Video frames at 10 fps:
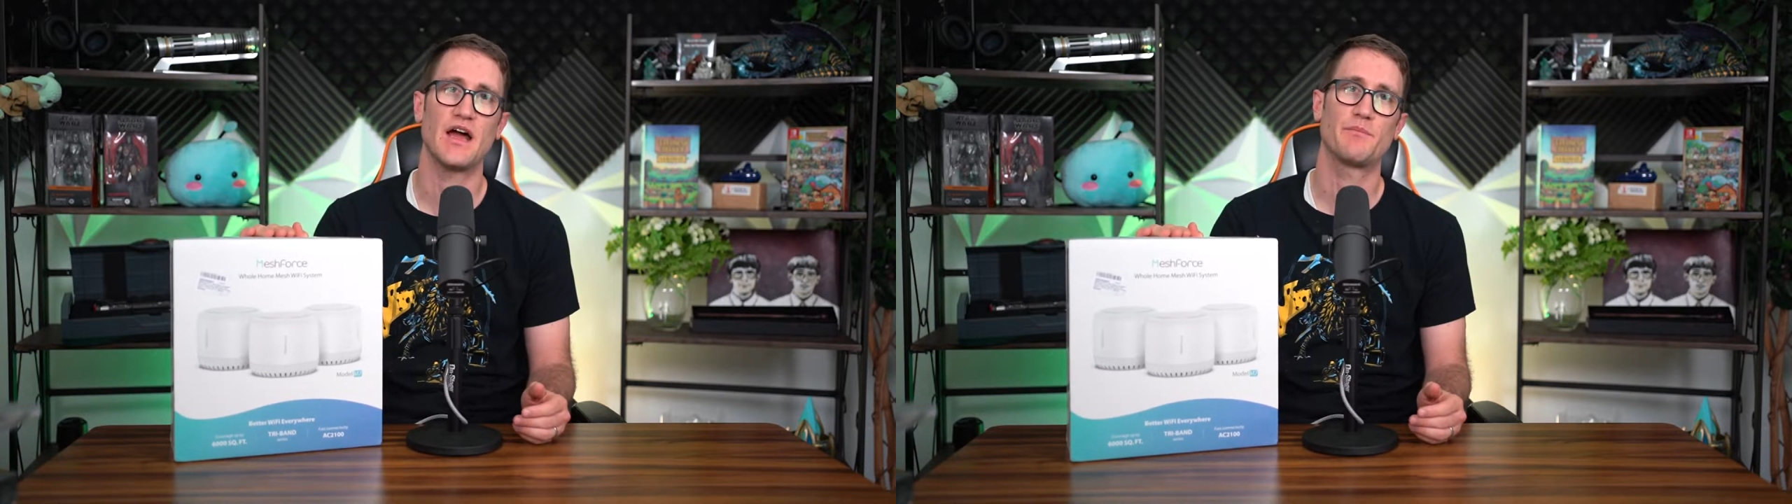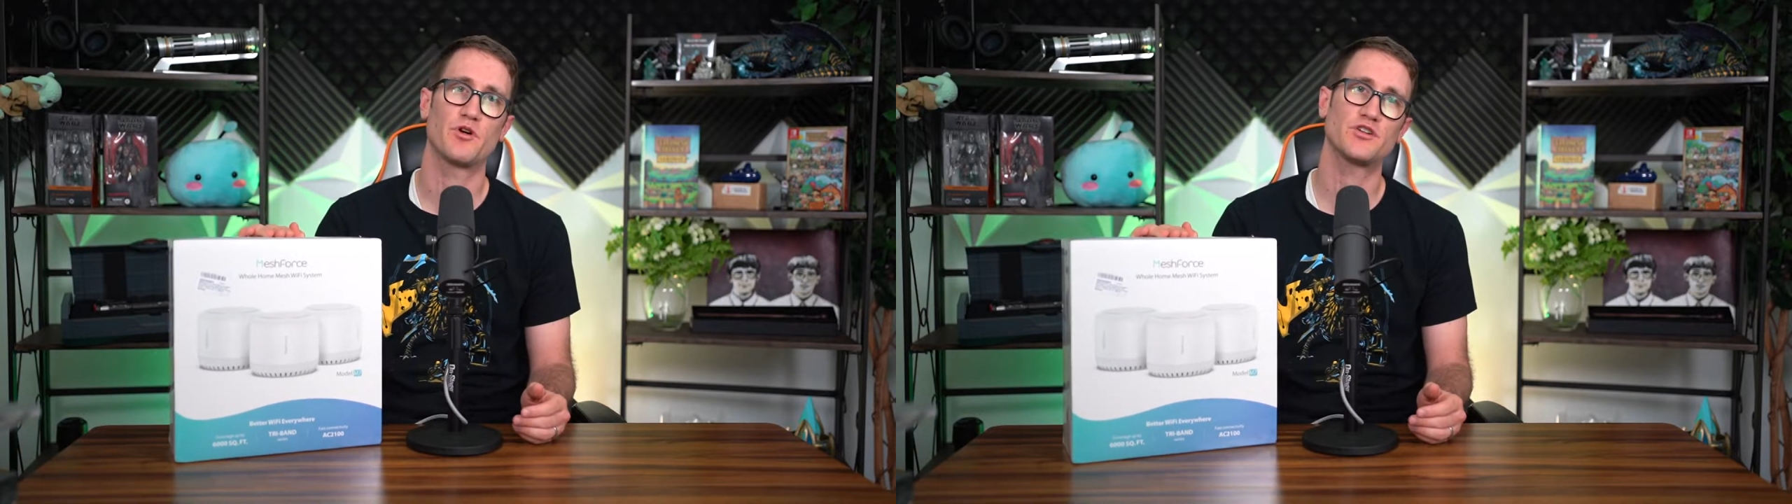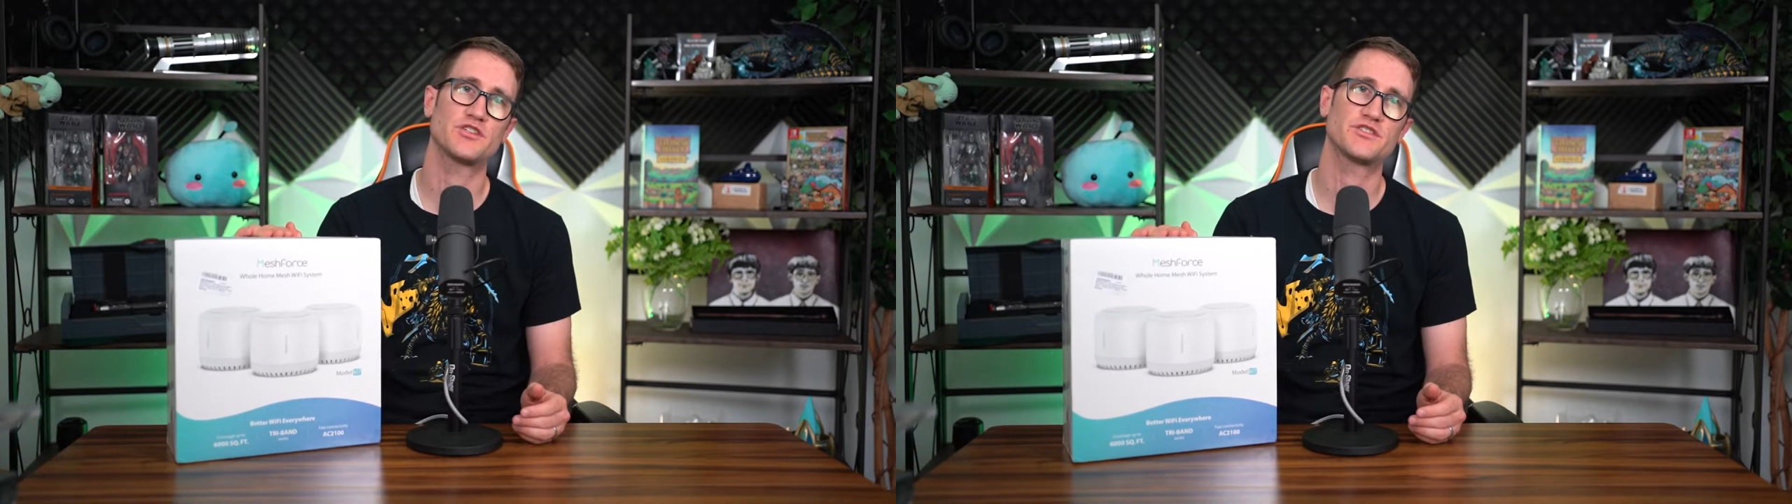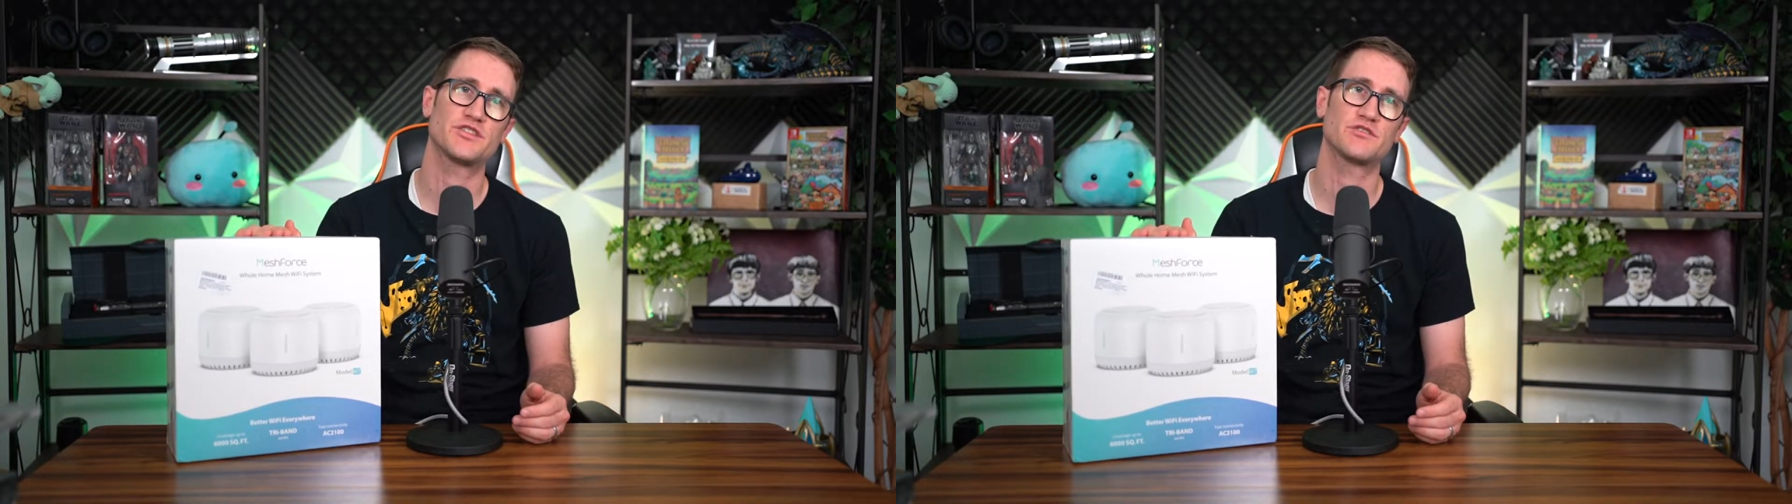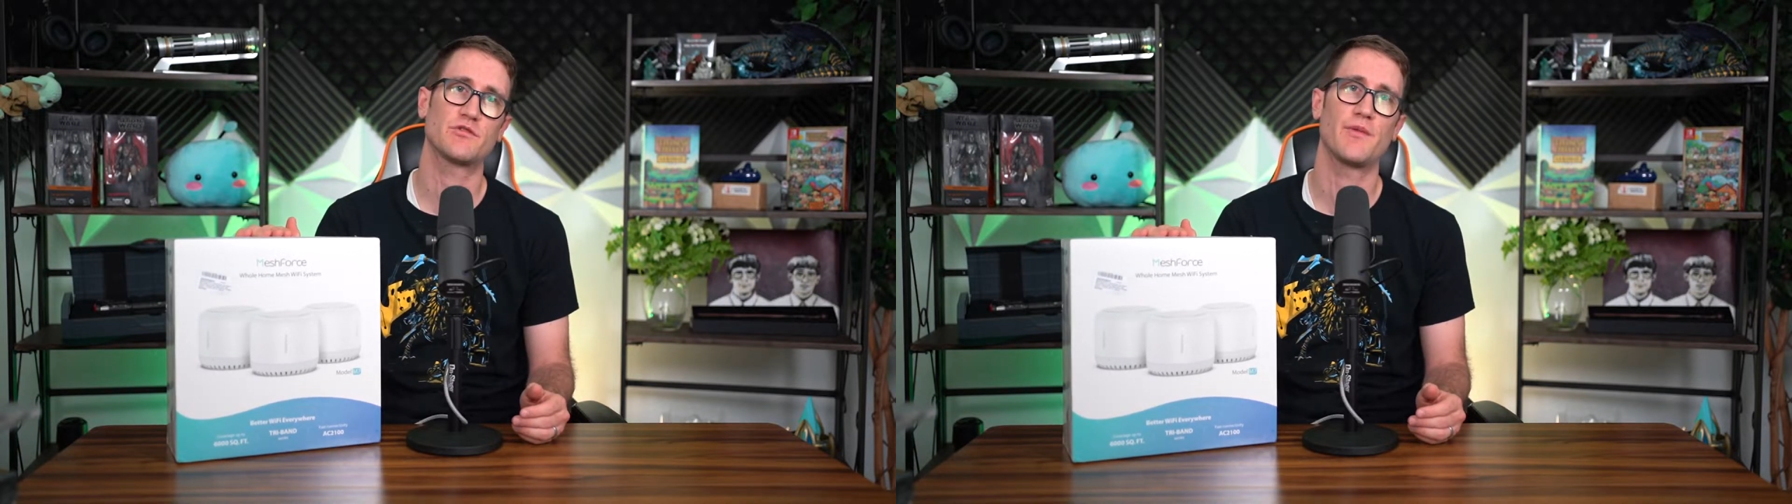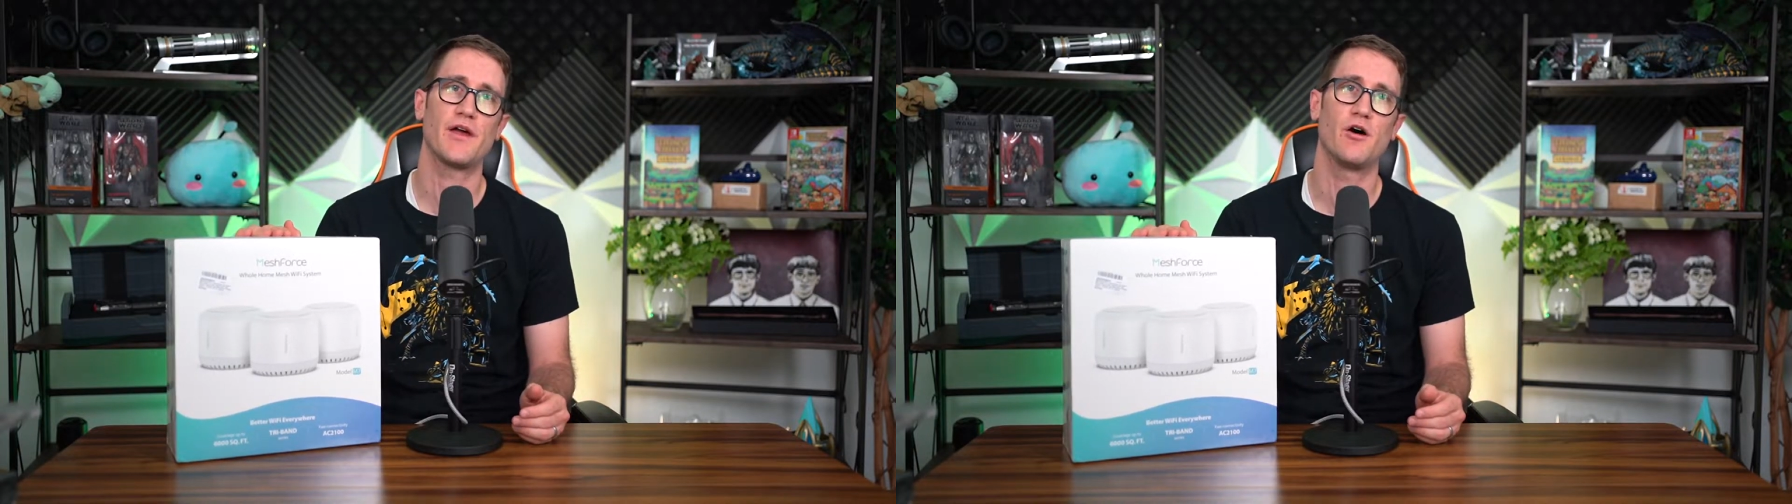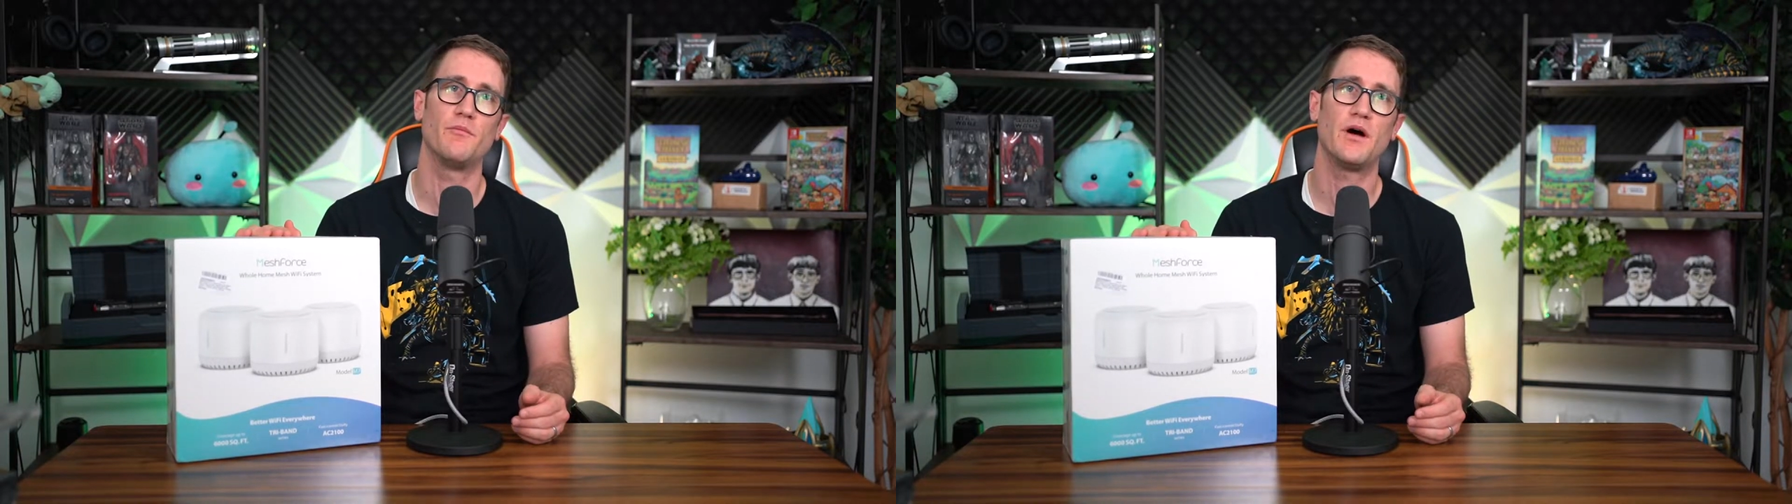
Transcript: I purchased this with my own